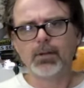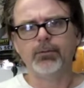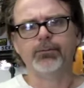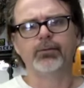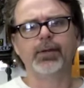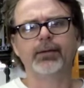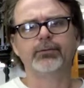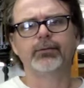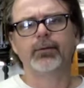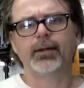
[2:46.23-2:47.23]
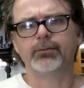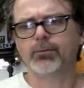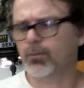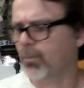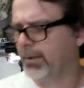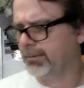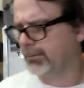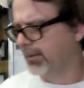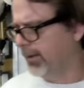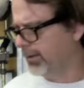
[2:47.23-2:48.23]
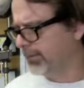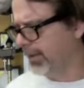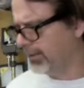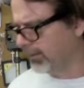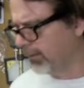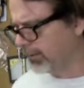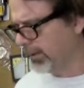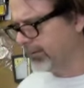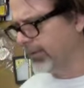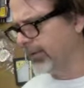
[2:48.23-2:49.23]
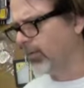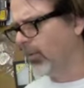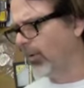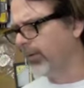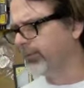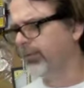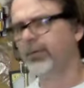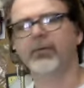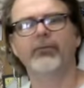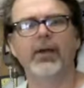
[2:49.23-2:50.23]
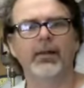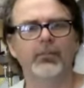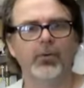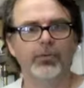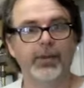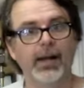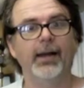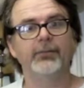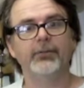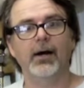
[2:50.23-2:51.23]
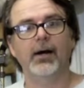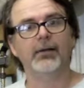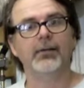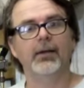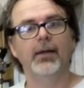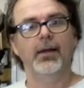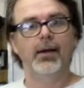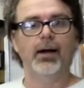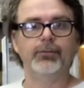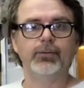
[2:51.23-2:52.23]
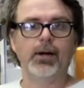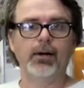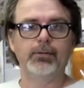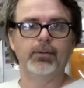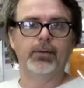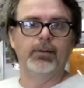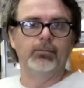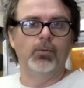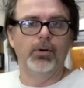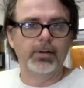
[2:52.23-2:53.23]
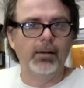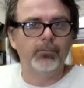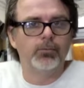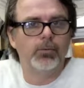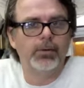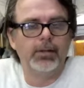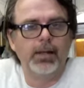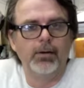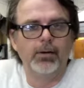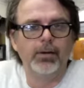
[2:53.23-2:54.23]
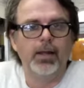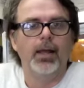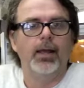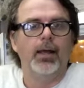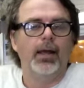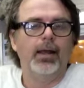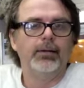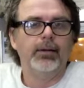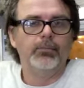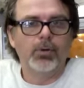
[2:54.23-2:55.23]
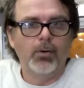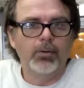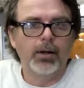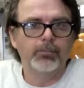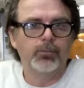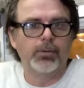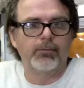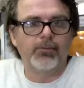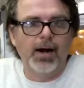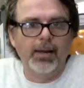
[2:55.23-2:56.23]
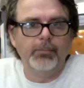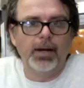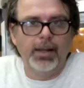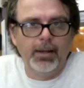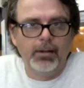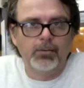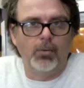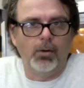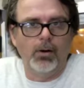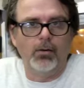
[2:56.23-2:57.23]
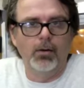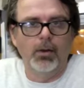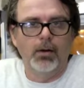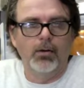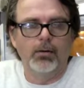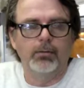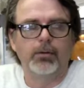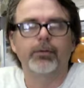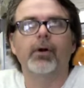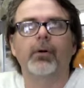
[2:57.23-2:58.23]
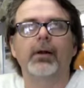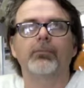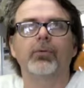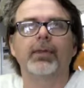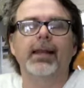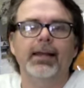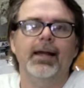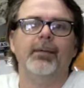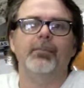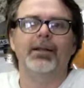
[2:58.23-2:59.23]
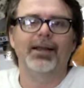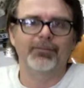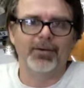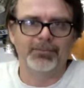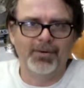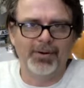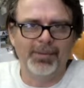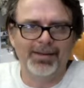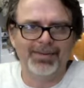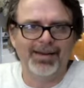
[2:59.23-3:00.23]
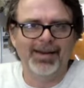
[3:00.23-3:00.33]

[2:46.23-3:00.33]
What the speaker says: So next, let's take a look at the coils that are available that I stock. I stock it comes with the Garrett AT Pro comes with a 5x8 coil, or no, it comes with an 8.5x11. I'm sorry about that.